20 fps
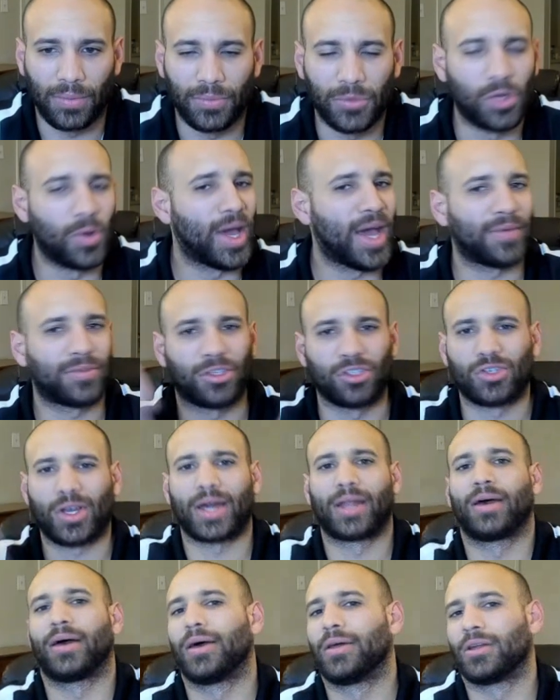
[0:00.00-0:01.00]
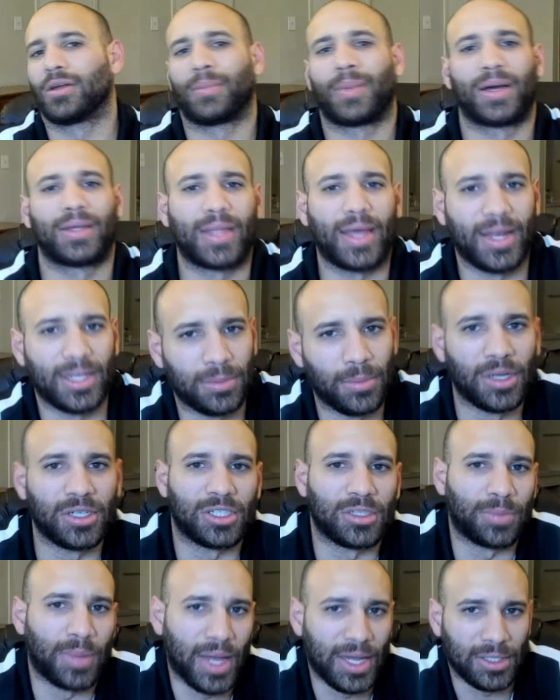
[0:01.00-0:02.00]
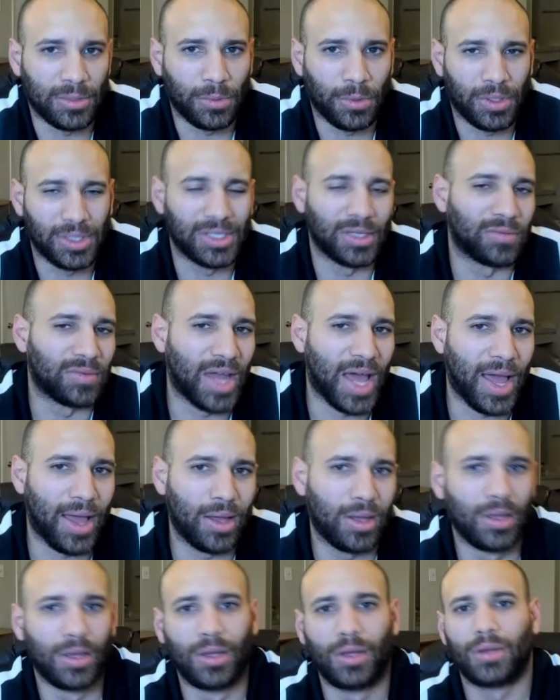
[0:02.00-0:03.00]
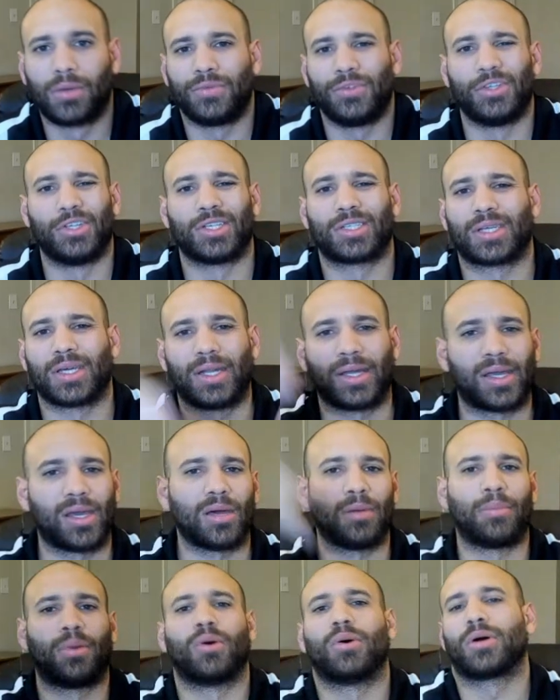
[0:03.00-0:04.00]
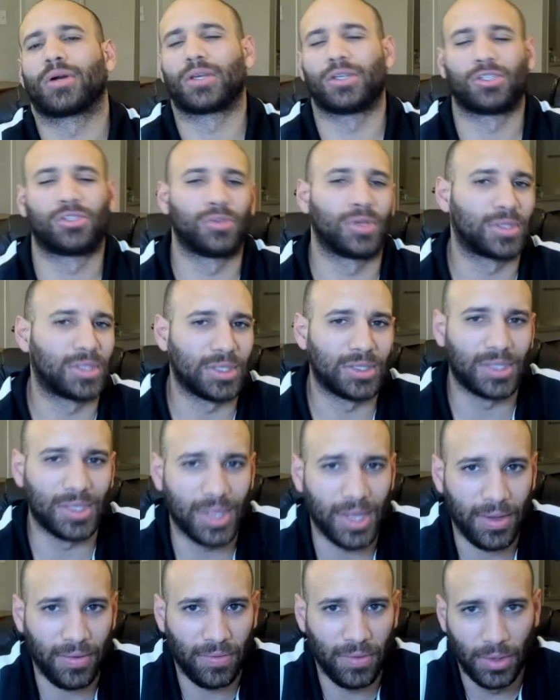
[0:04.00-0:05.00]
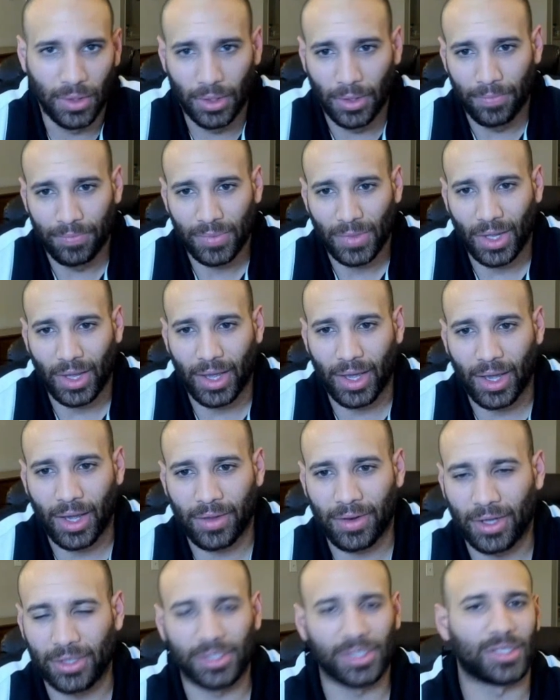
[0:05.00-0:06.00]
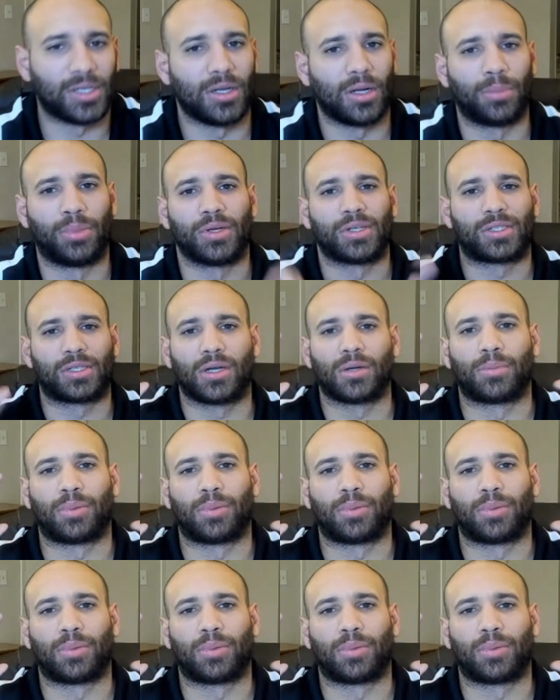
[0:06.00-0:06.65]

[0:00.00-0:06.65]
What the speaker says: you have to try to undermine that as much as possible, because if not, you're just going to get boa constricted to death, and they're just going to push their